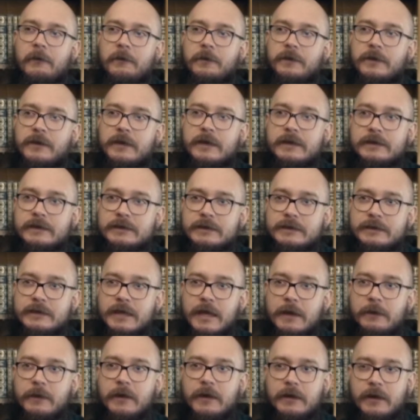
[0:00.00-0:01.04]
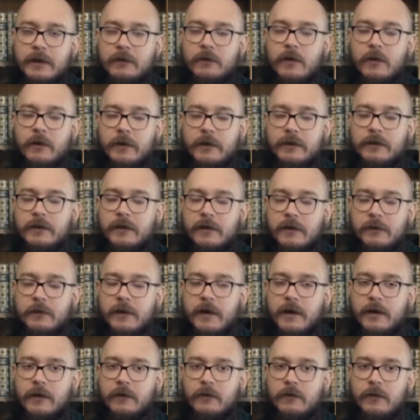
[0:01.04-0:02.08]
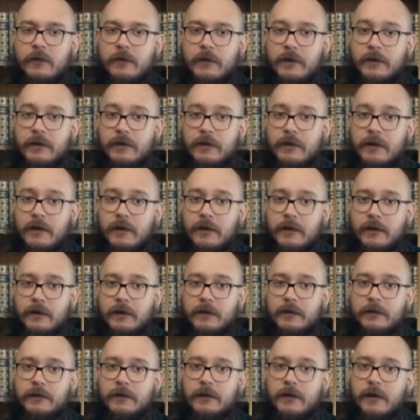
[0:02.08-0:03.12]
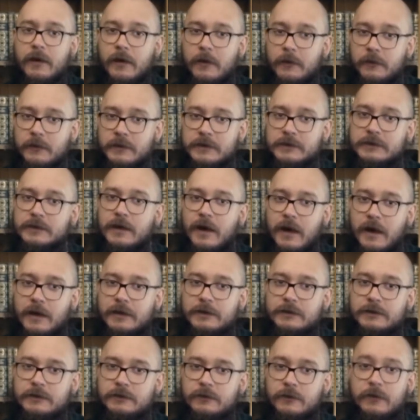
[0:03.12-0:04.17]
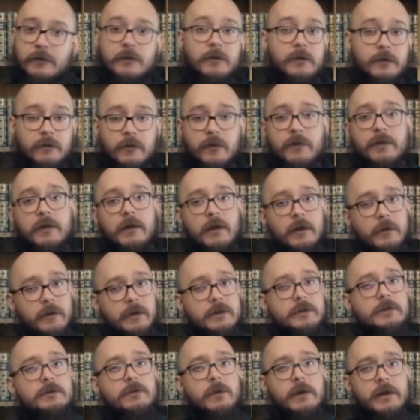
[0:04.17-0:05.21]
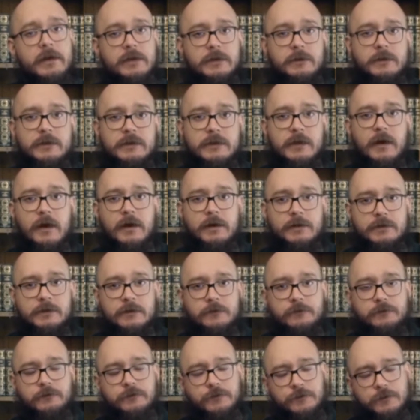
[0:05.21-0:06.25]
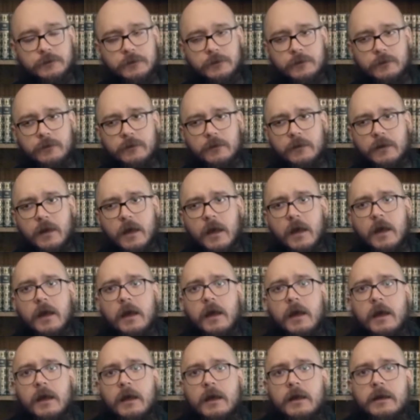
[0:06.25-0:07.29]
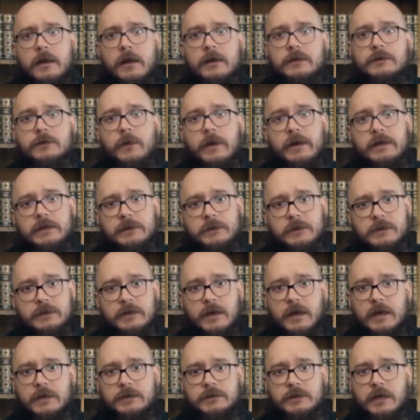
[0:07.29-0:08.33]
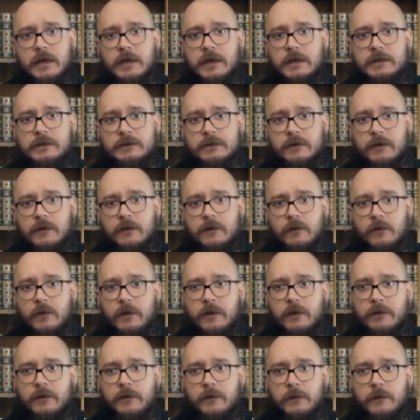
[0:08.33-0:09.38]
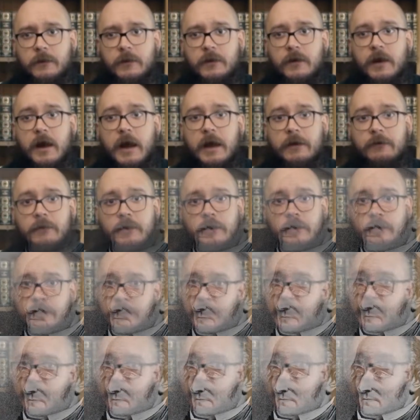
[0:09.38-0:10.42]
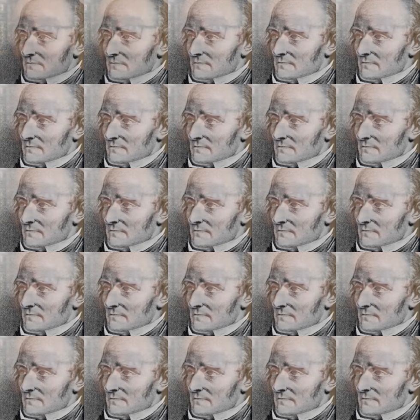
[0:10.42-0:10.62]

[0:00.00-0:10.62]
This is typically what we think about when we think massage. We're thinking about Swedish massage. Now, Swedish massage got its start with Per Heinrich Ling,